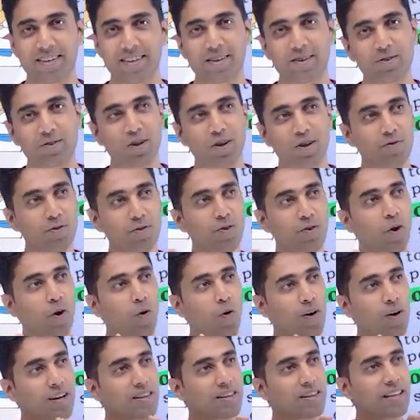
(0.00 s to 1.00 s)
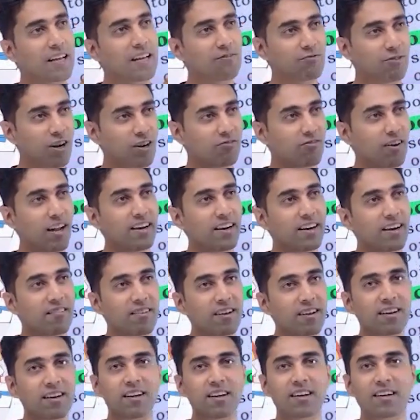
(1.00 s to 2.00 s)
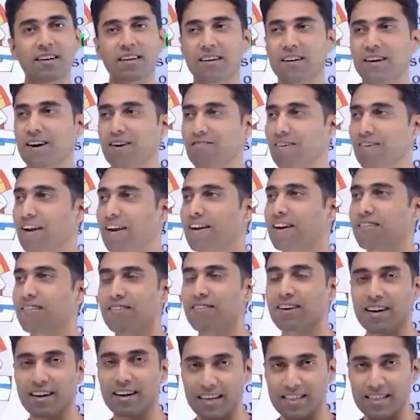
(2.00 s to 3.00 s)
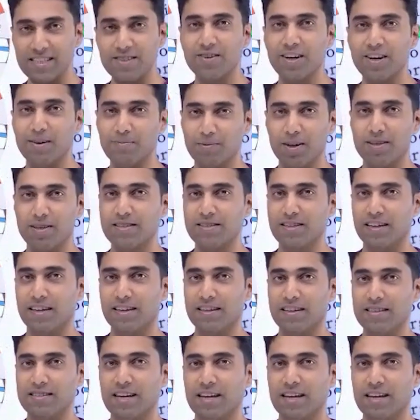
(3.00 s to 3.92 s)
So if you overthink for one hour, one hour less from your studies.